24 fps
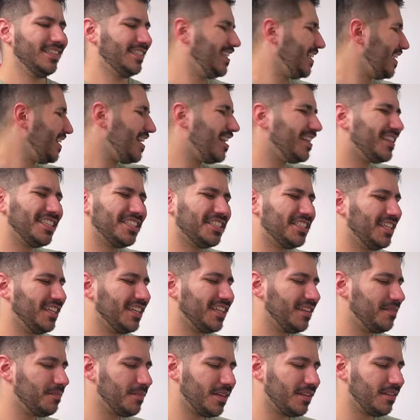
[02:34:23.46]
Taking out the
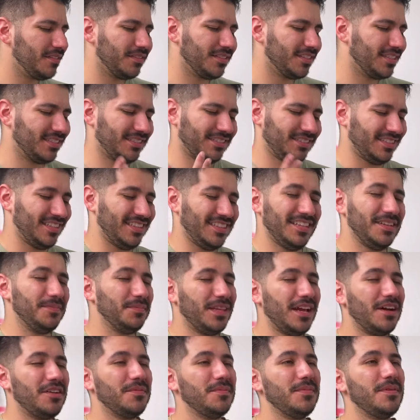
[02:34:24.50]
chicken might have slipped
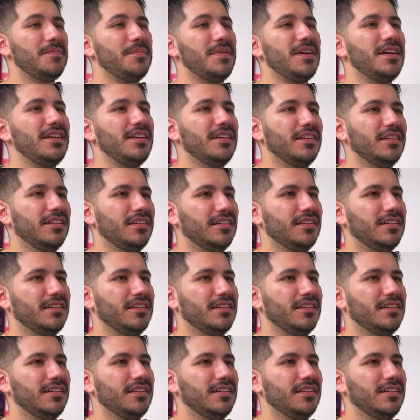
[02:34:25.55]
out of my mind.